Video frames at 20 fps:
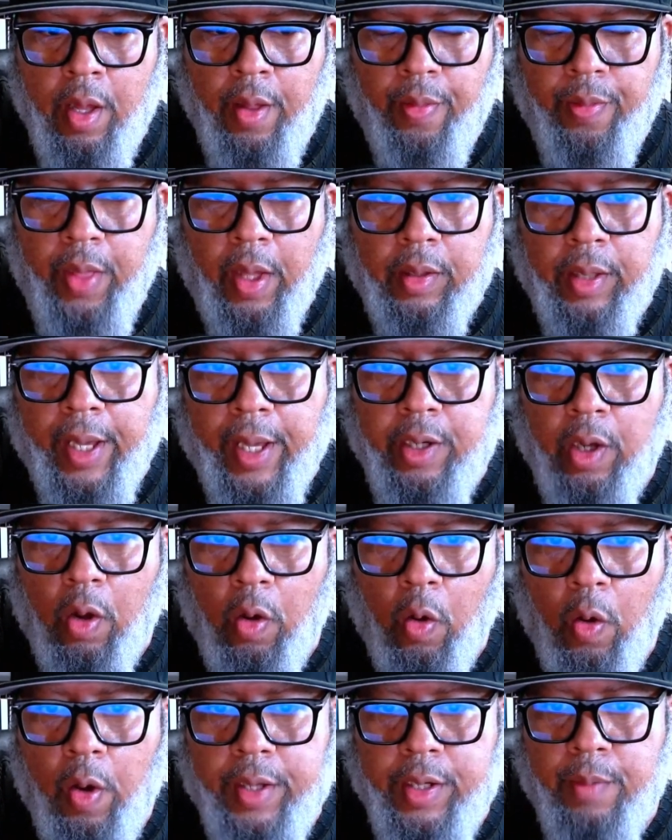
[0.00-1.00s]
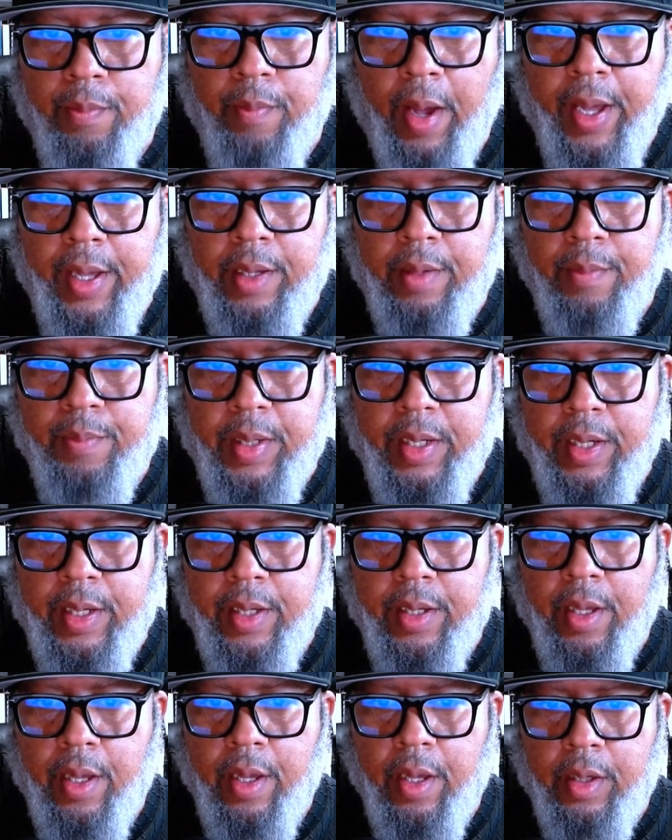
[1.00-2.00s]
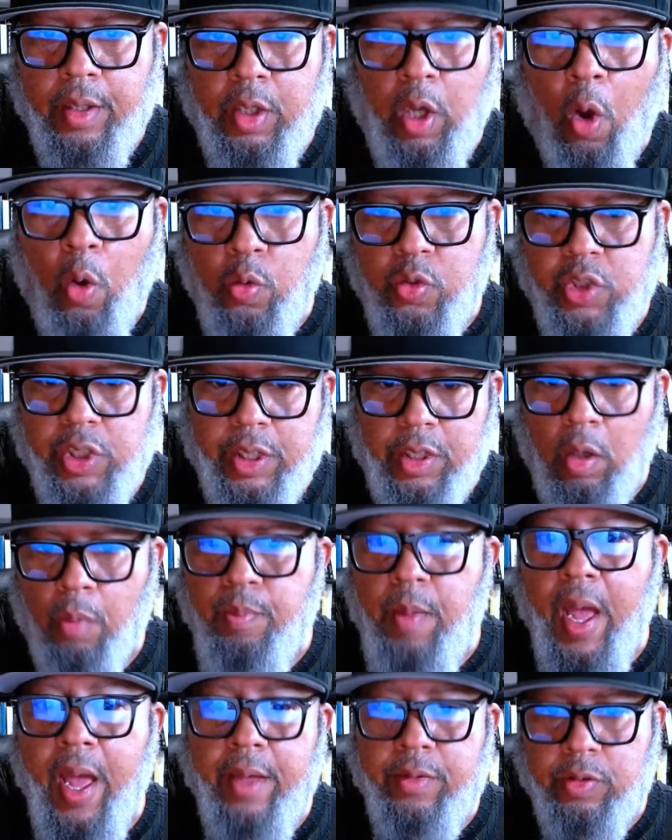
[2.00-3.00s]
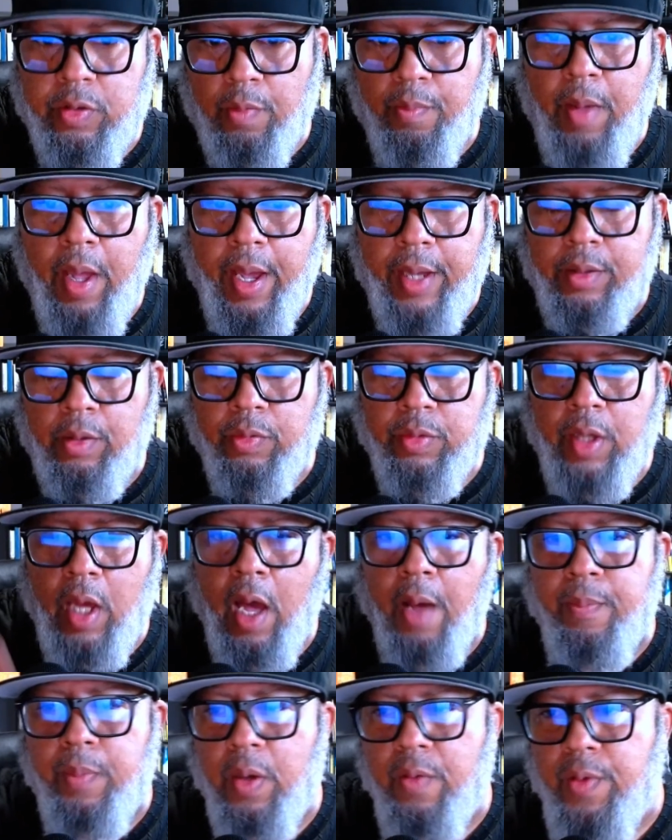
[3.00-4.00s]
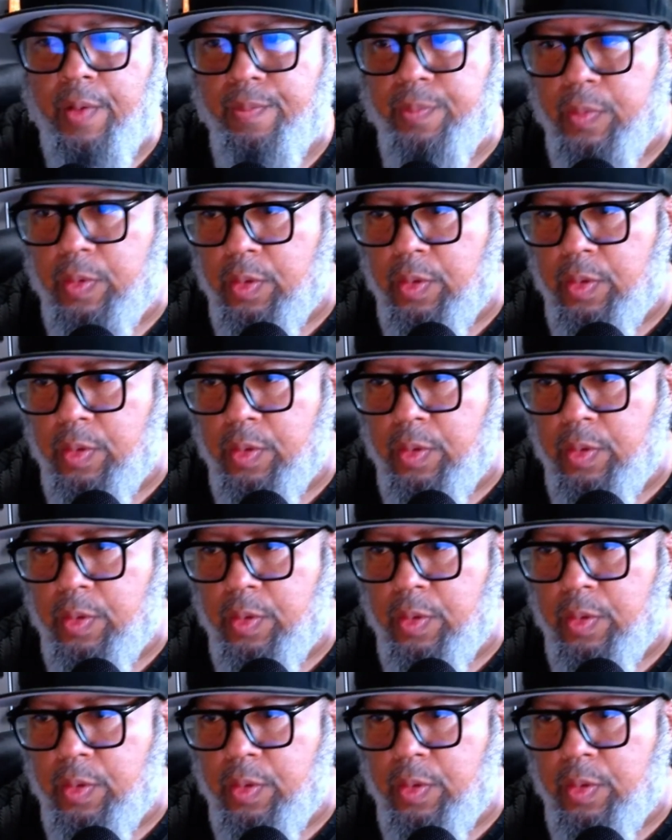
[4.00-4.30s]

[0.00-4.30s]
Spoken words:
then later on it might be coaching or mastermind on top of it.